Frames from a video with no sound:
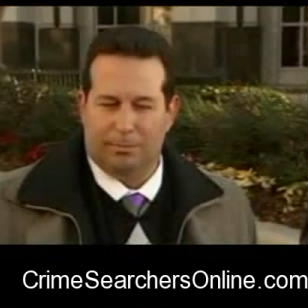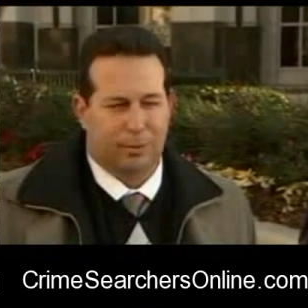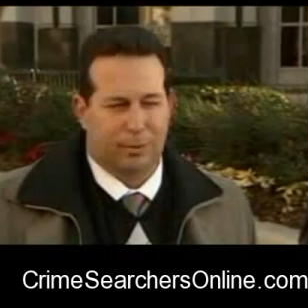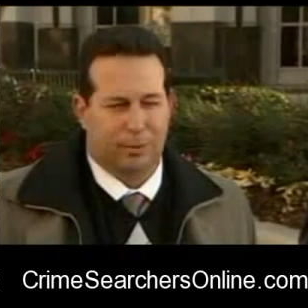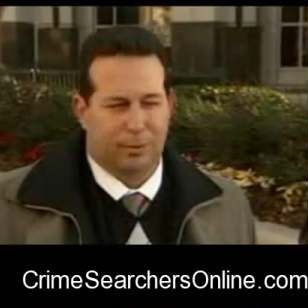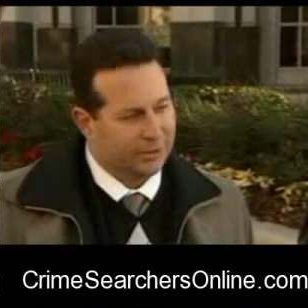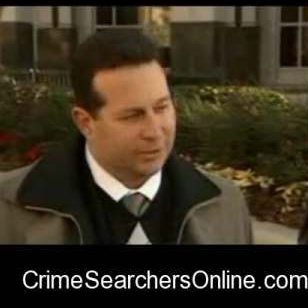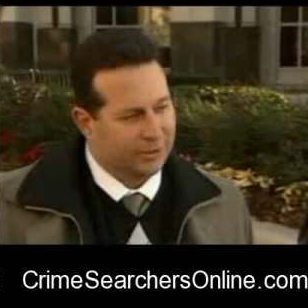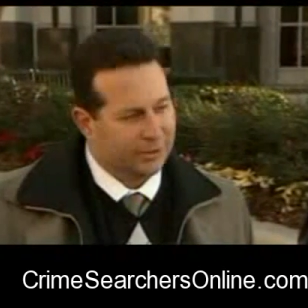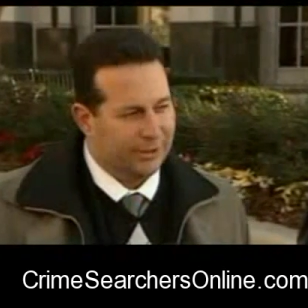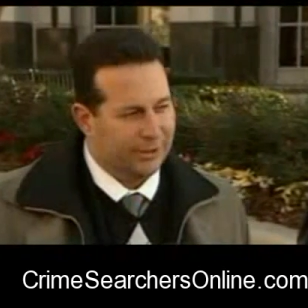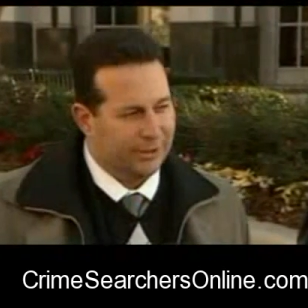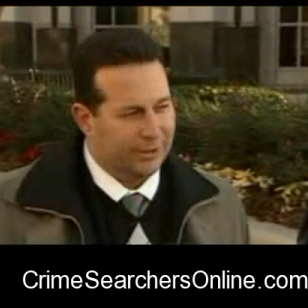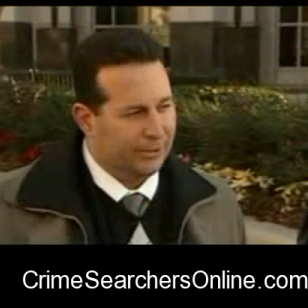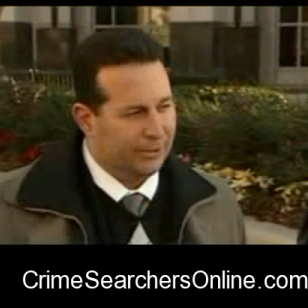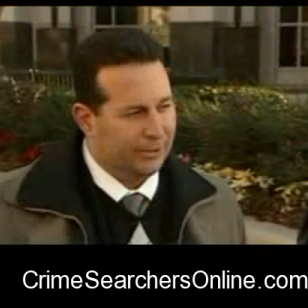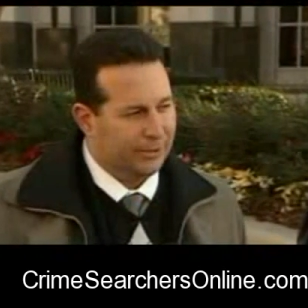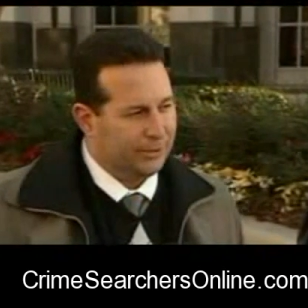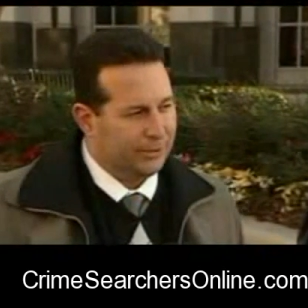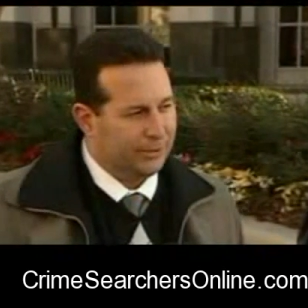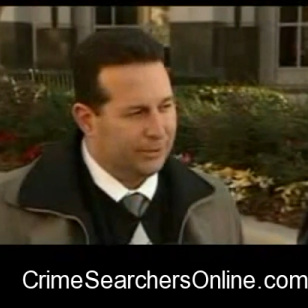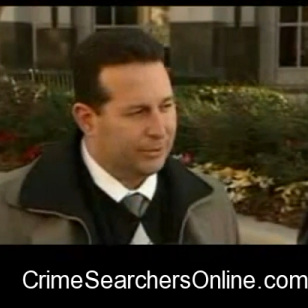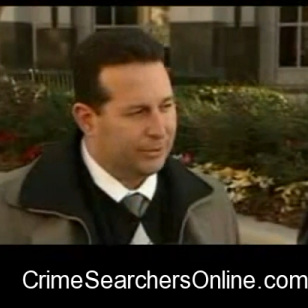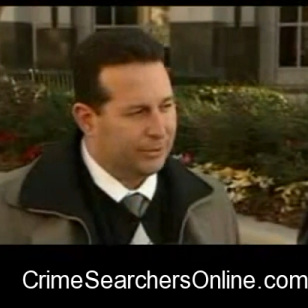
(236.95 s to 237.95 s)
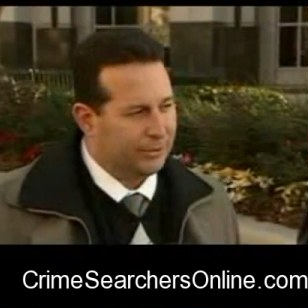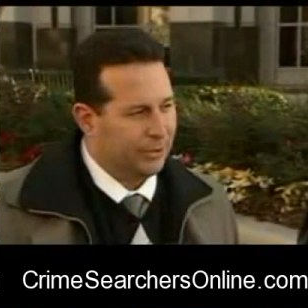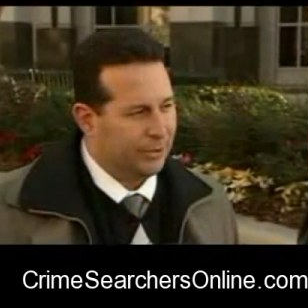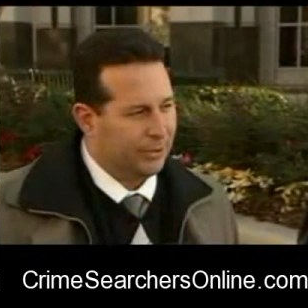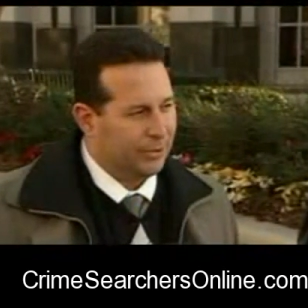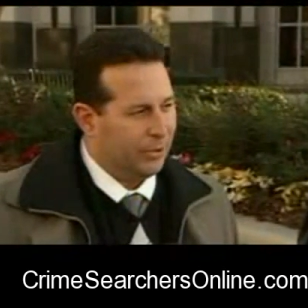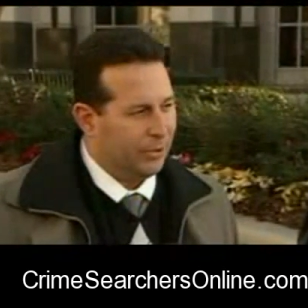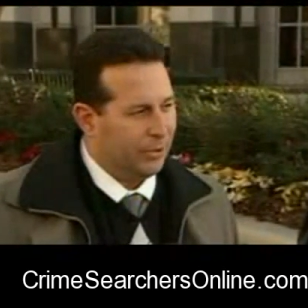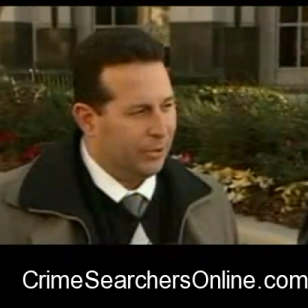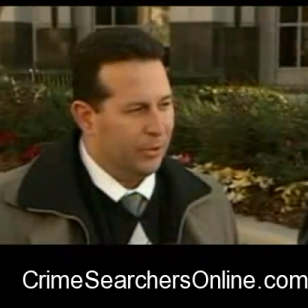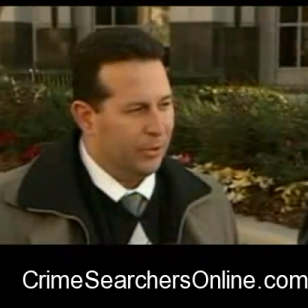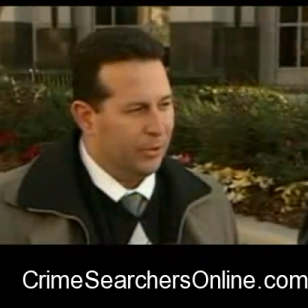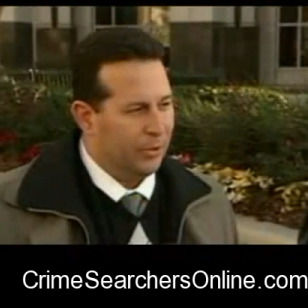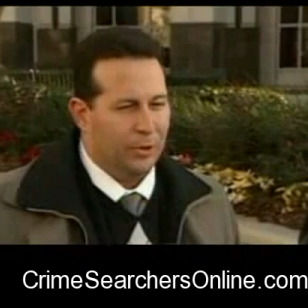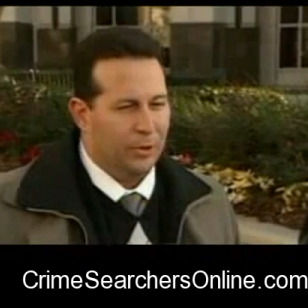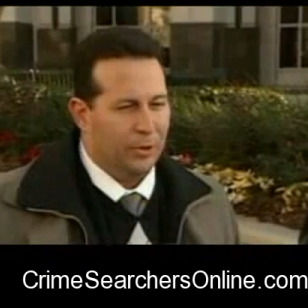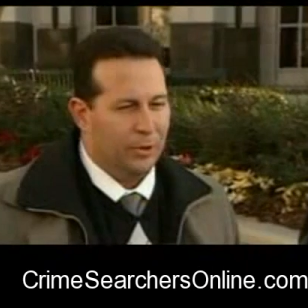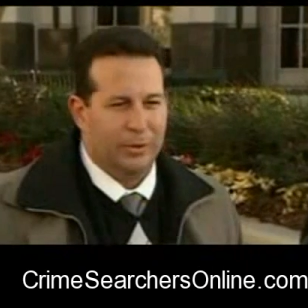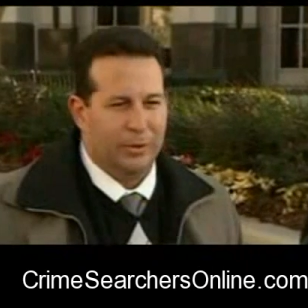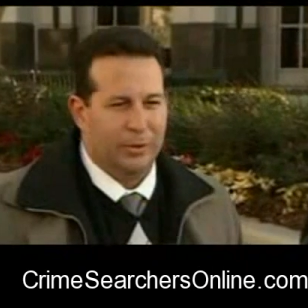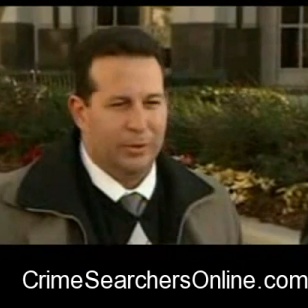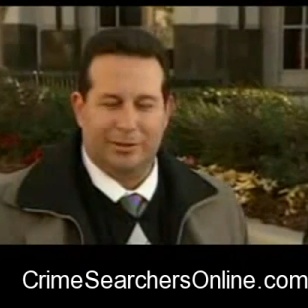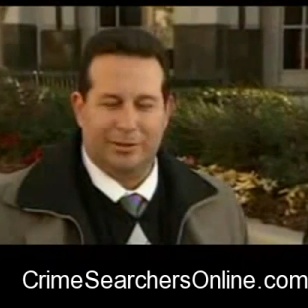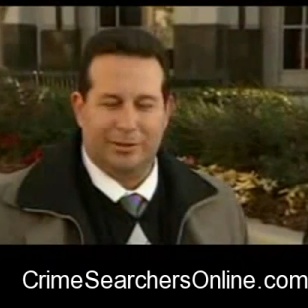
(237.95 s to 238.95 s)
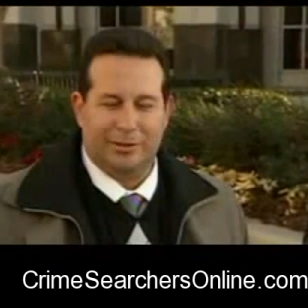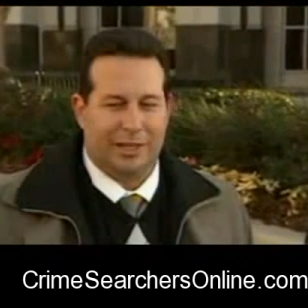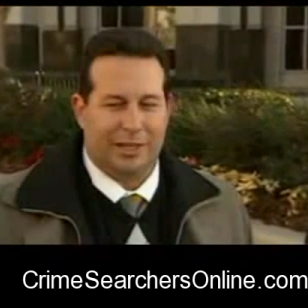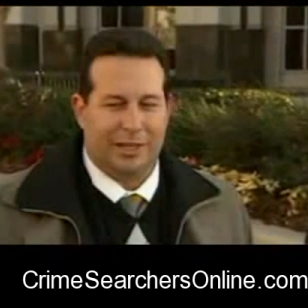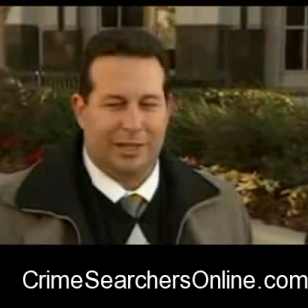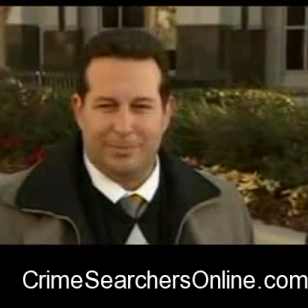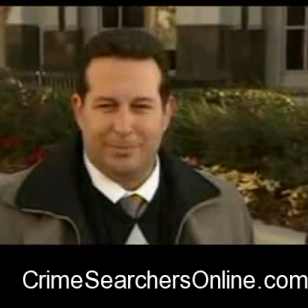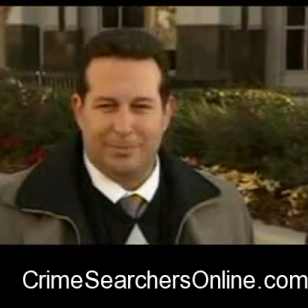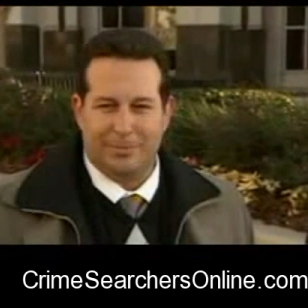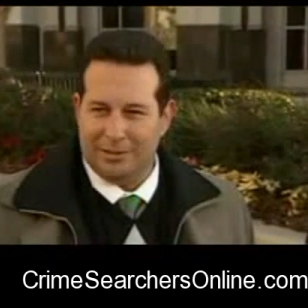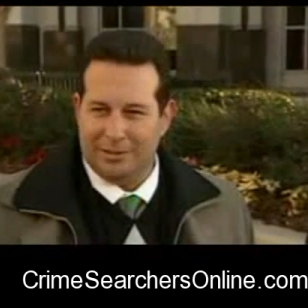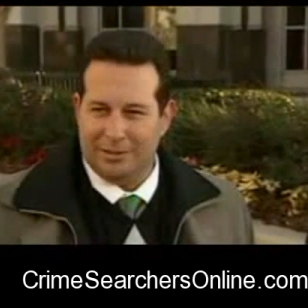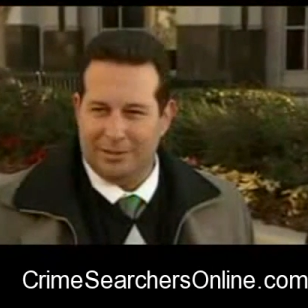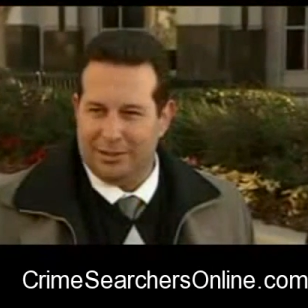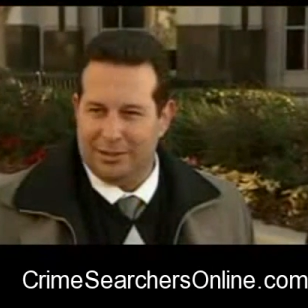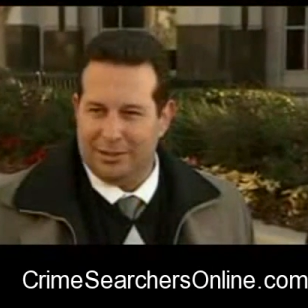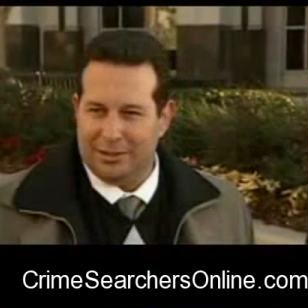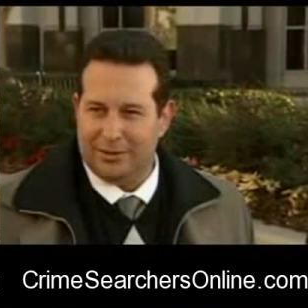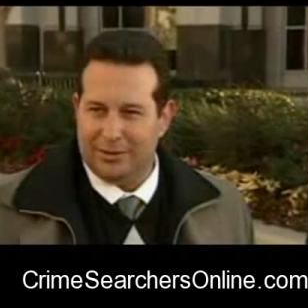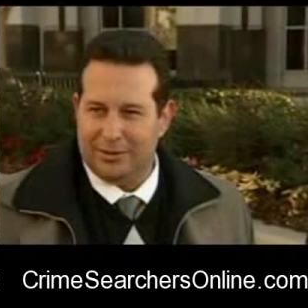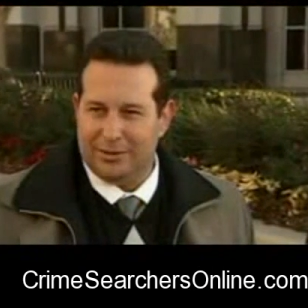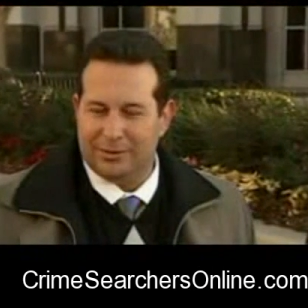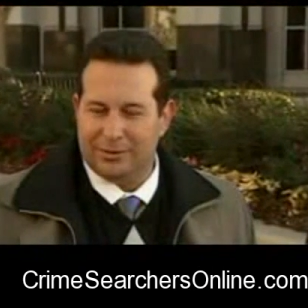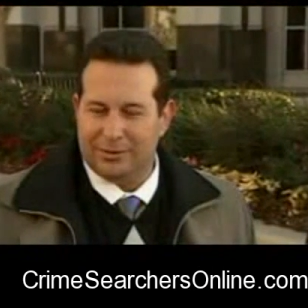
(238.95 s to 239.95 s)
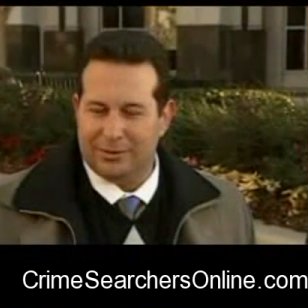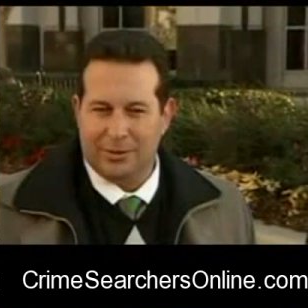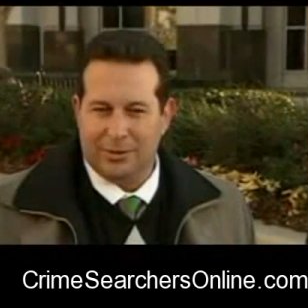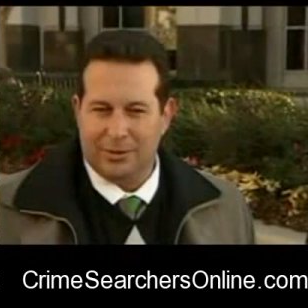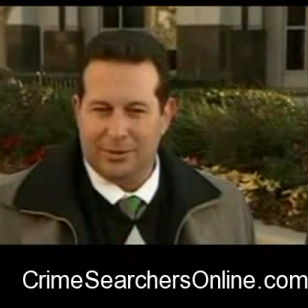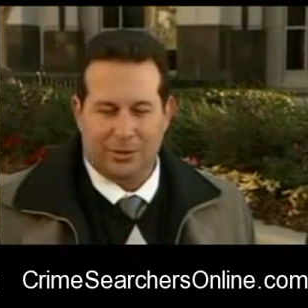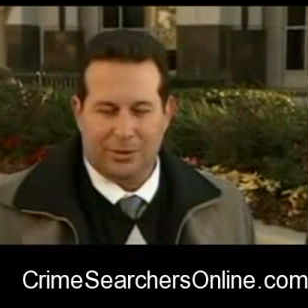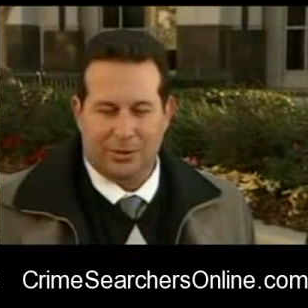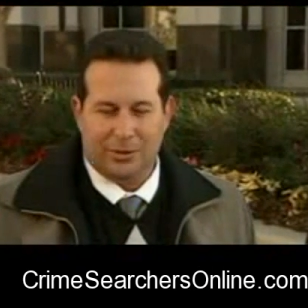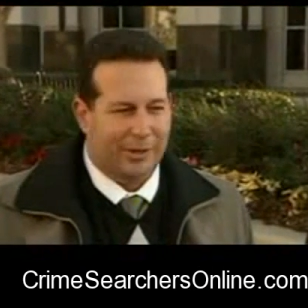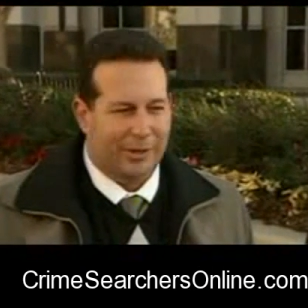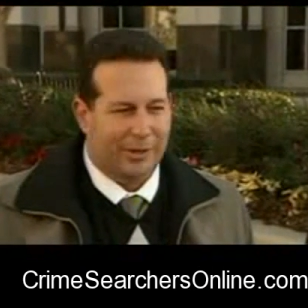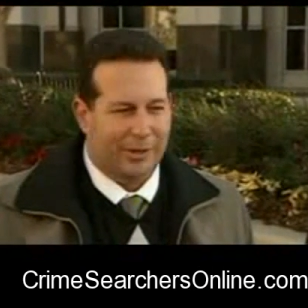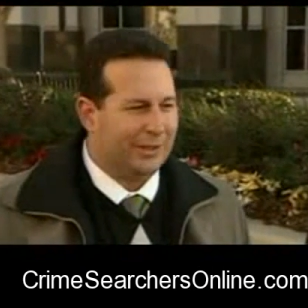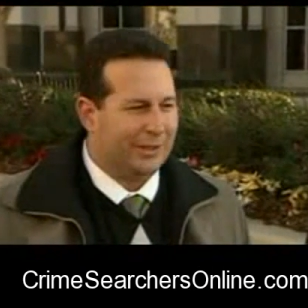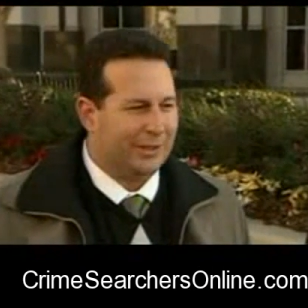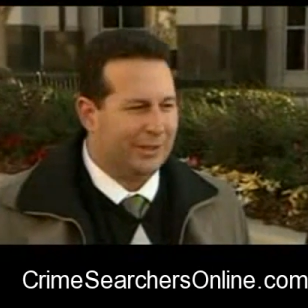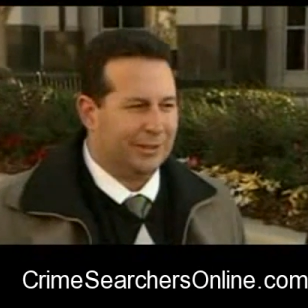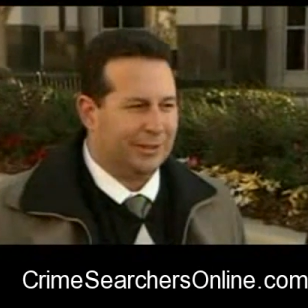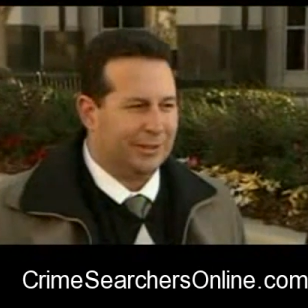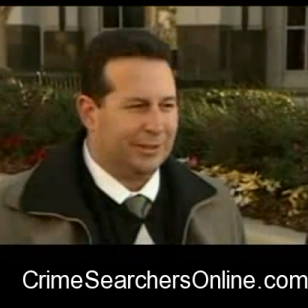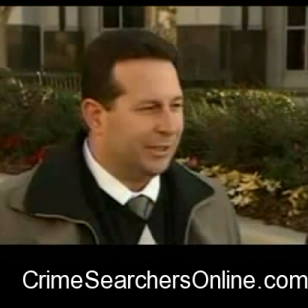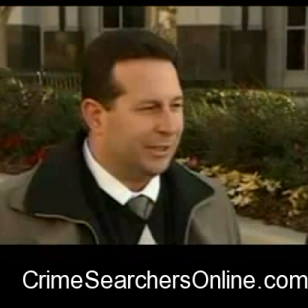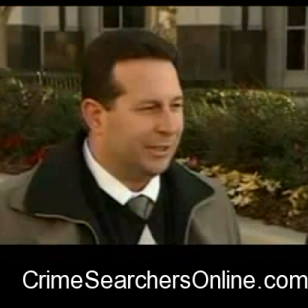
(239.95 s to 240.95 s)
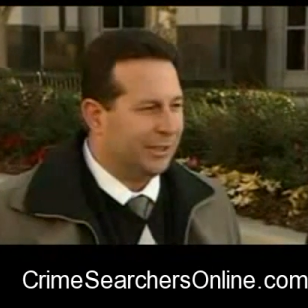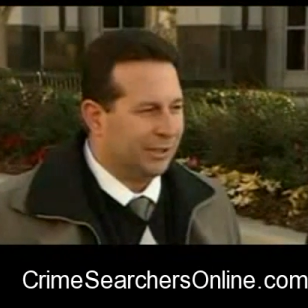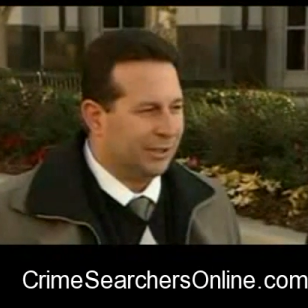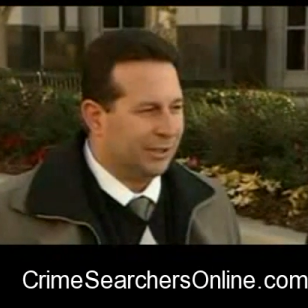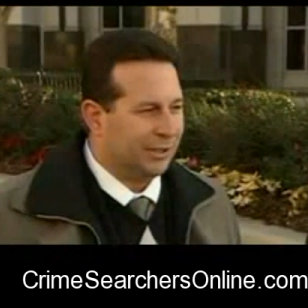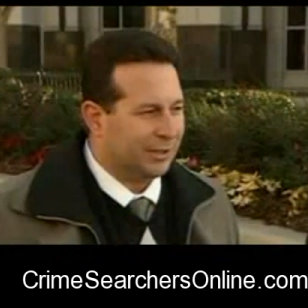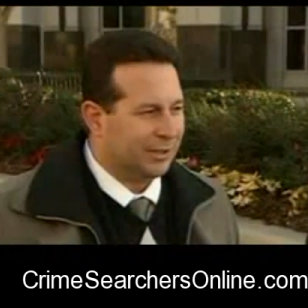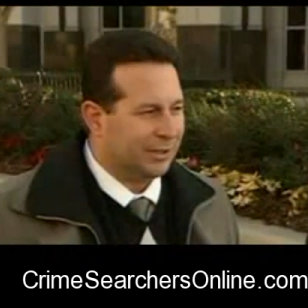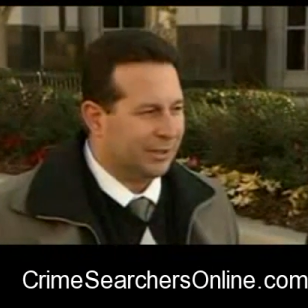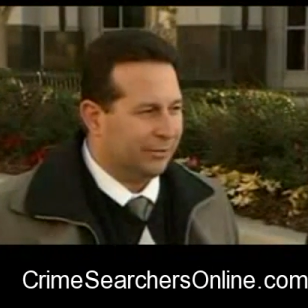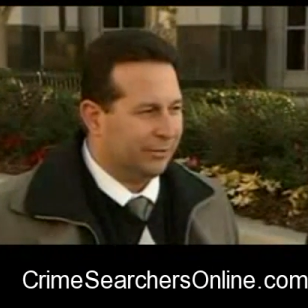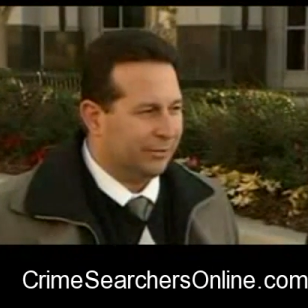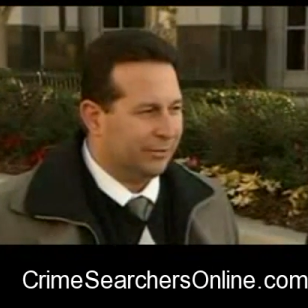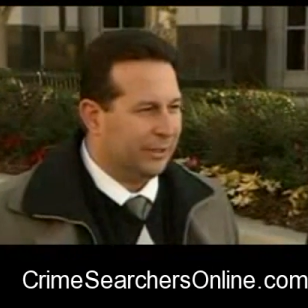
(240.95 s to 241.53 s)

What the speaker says: book deals or no entertainment deals or any contingency